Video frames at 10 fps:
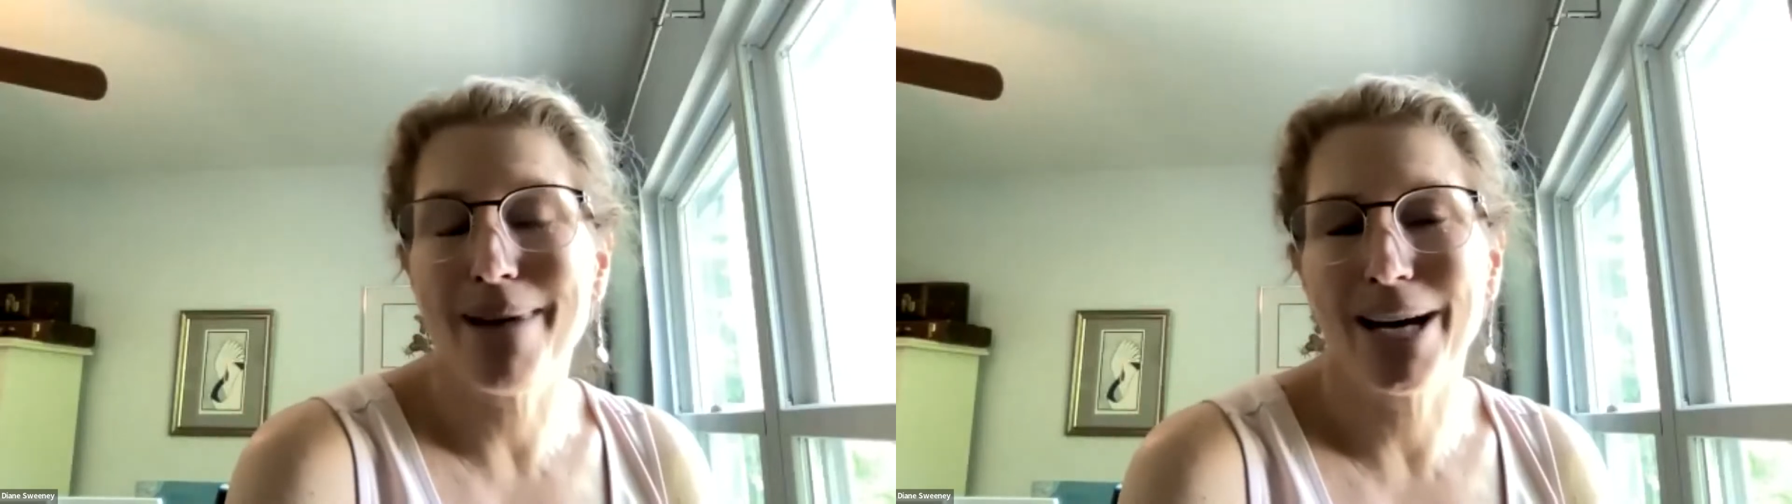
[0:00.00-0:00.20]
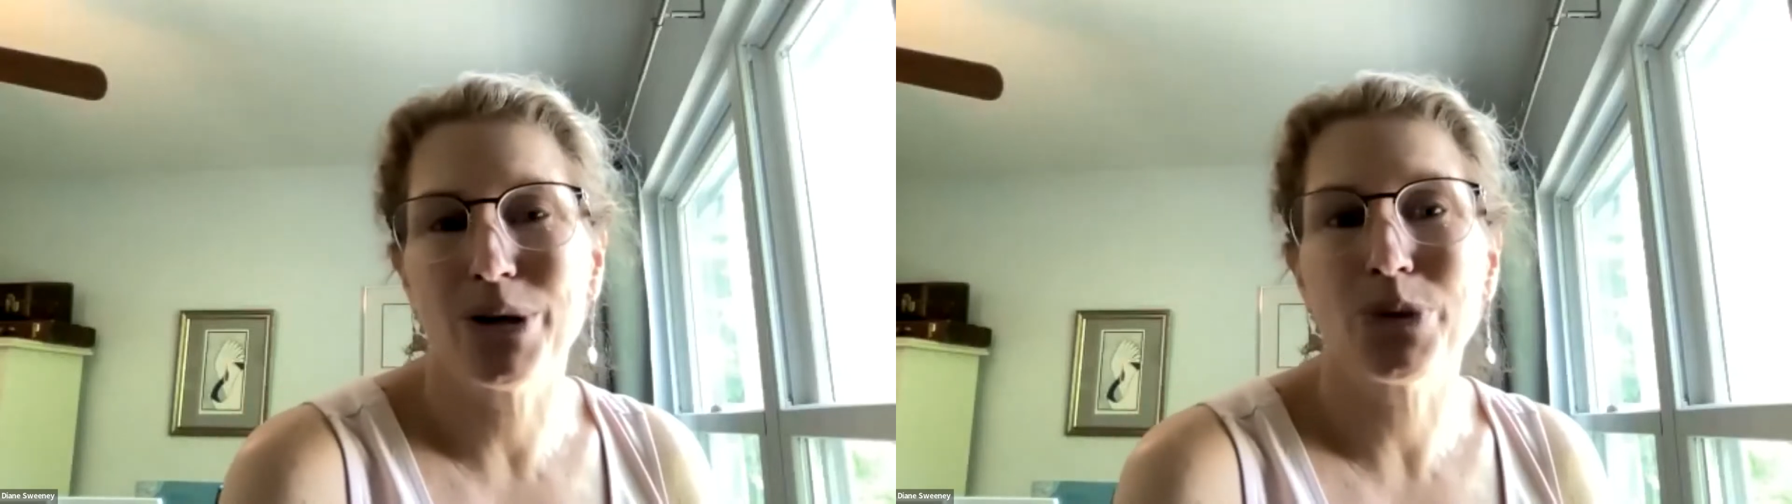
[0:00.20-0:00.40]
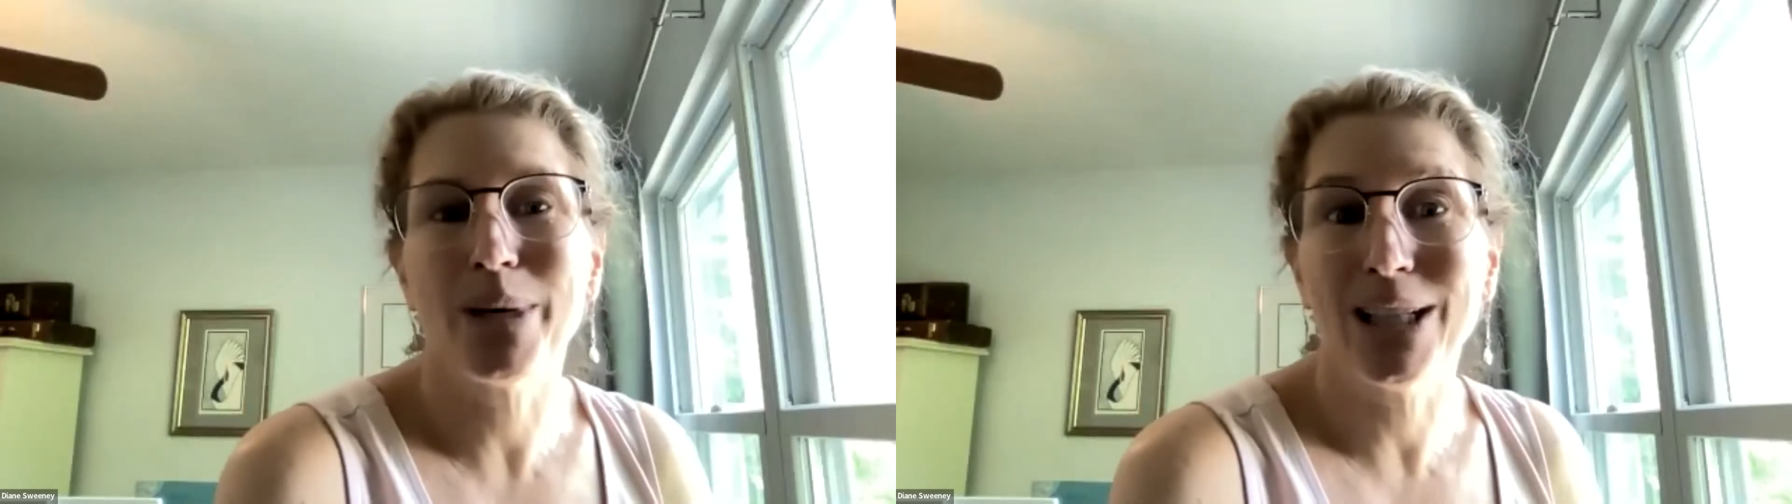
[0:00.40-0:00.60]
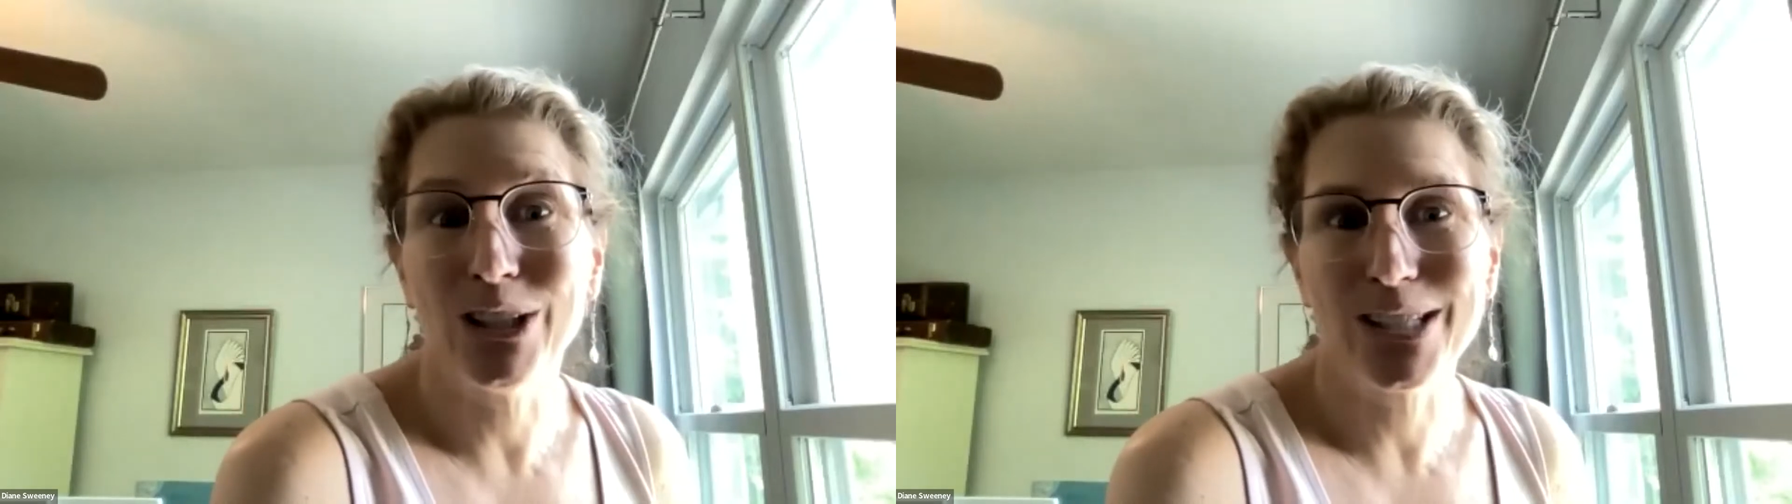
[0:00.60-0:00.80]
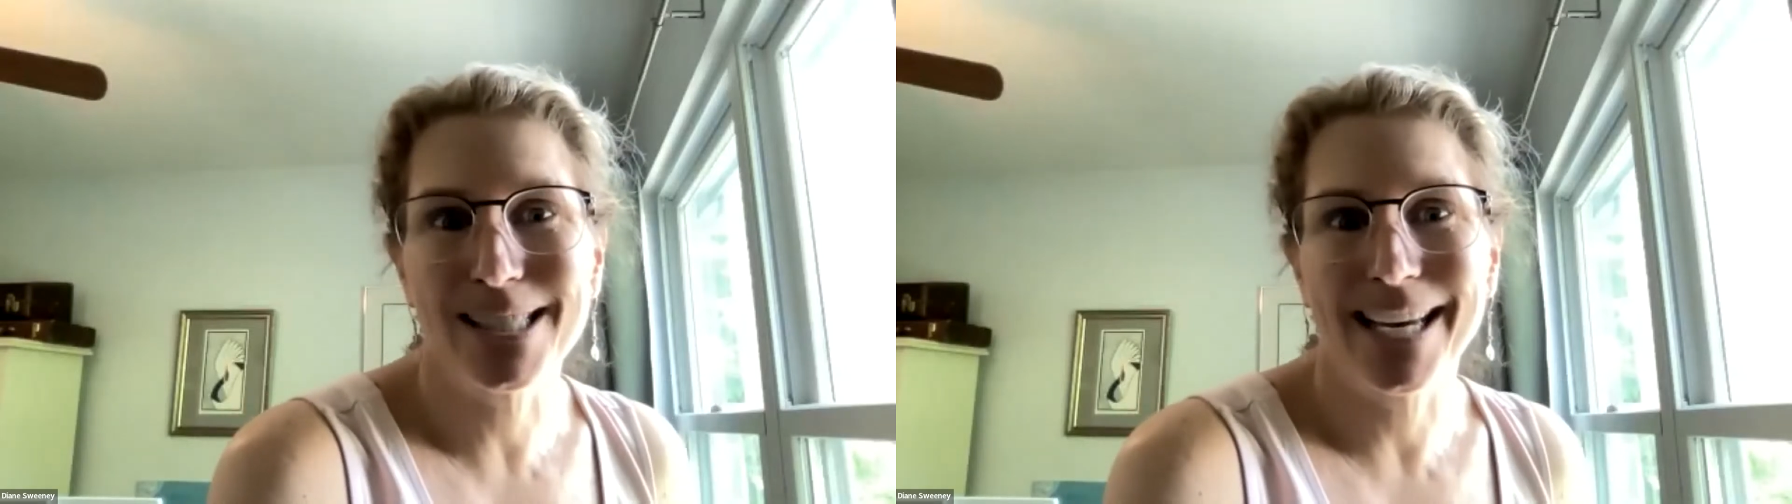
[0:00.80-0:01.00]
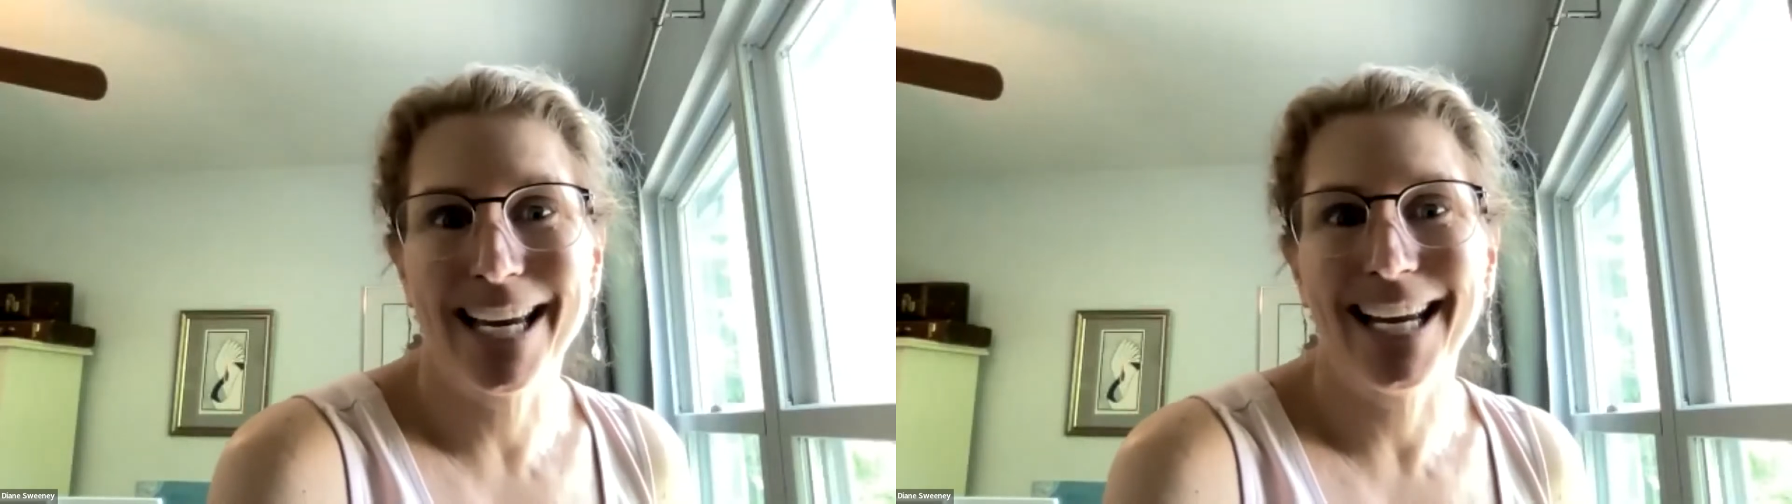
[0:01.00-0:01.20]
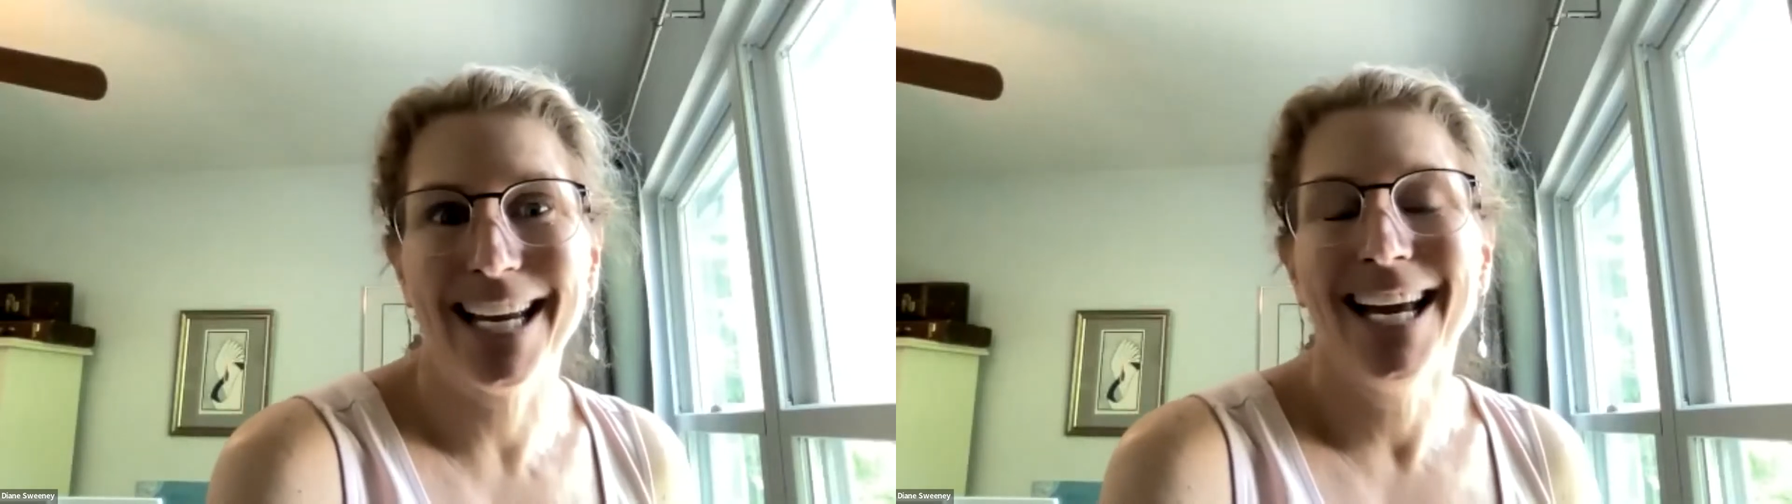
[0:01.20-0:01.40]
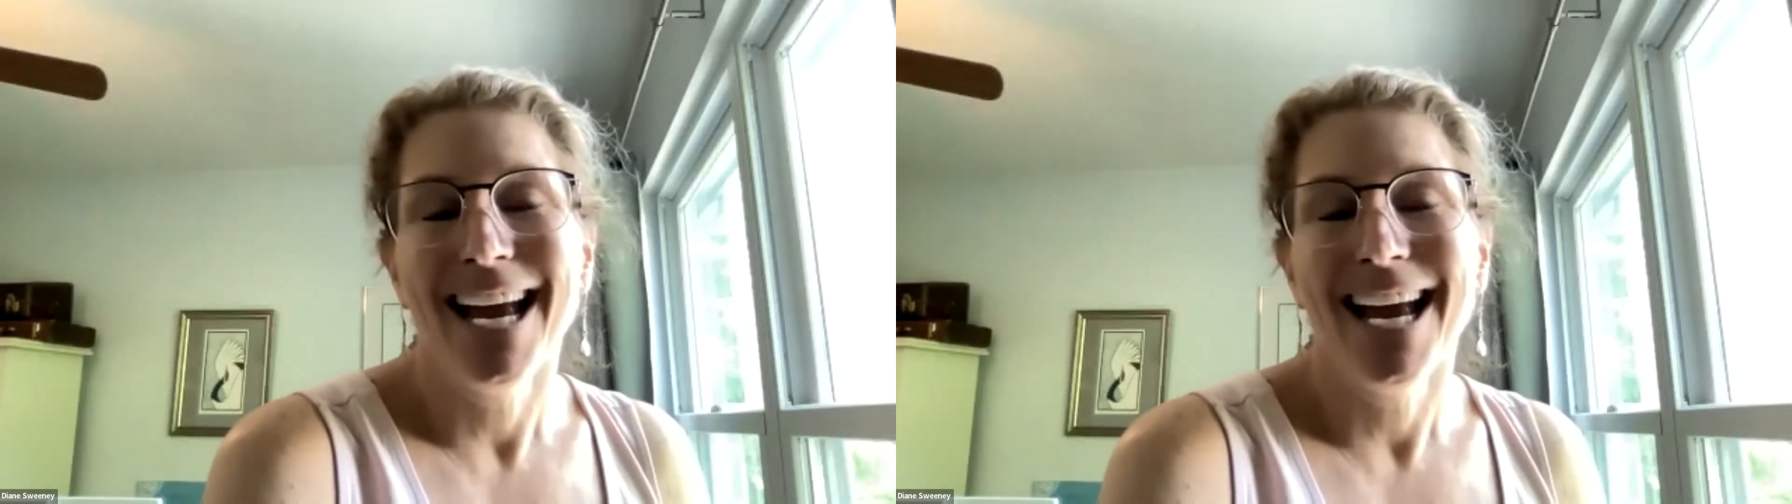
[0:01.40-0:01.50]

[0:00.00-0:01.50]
matters, what it looks like?